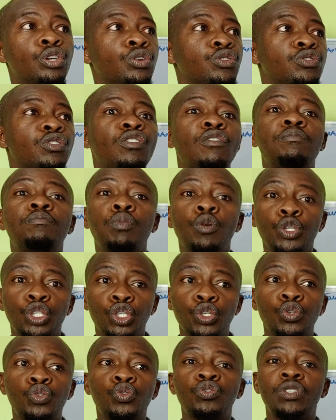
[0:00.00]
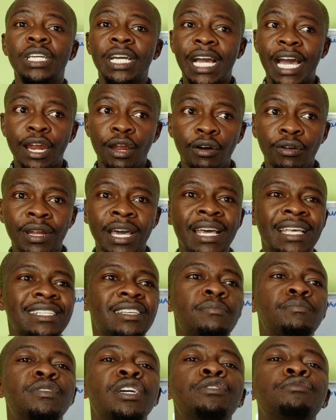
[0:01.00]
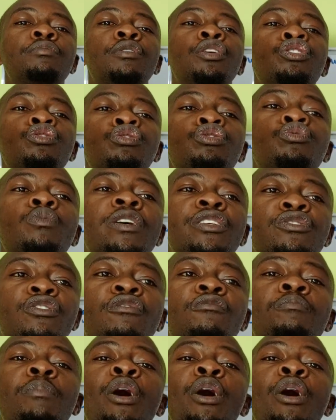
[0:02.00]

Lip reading: sort of push you to take a loan. Sometimes you yourself,